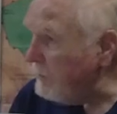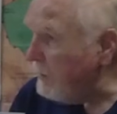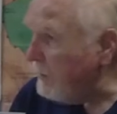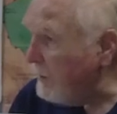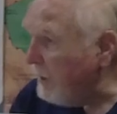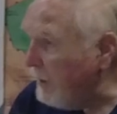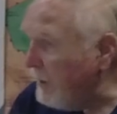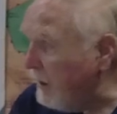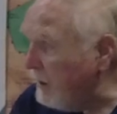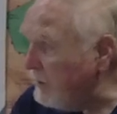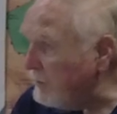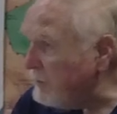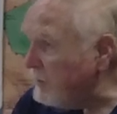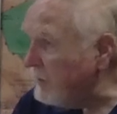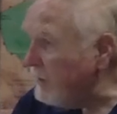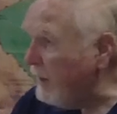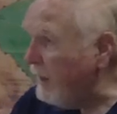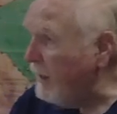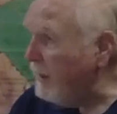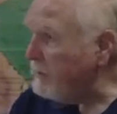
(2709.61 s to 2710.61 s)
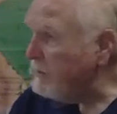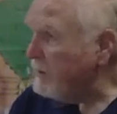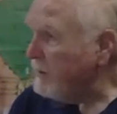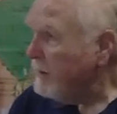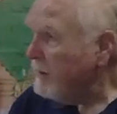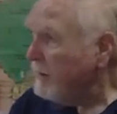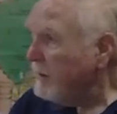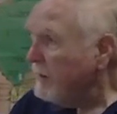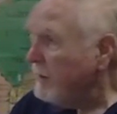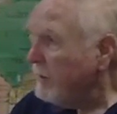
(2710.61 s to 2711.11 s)
in our hearts and life,
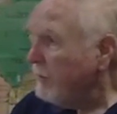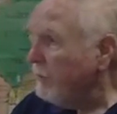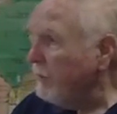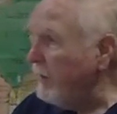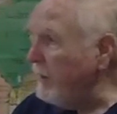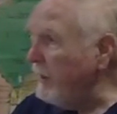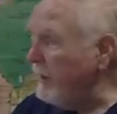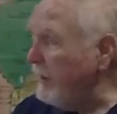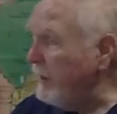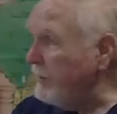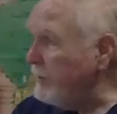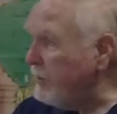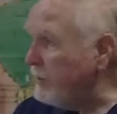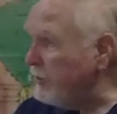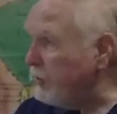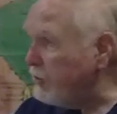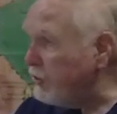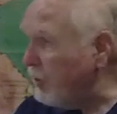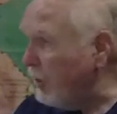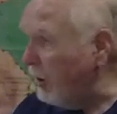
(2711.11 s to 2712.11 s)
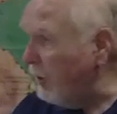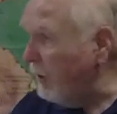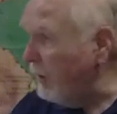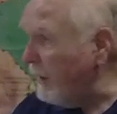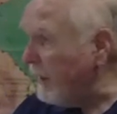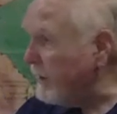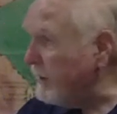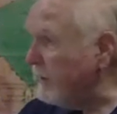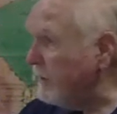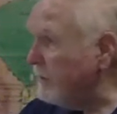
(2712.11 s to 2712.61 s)
we need to show
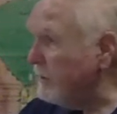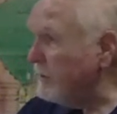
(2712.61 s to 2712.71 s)
it.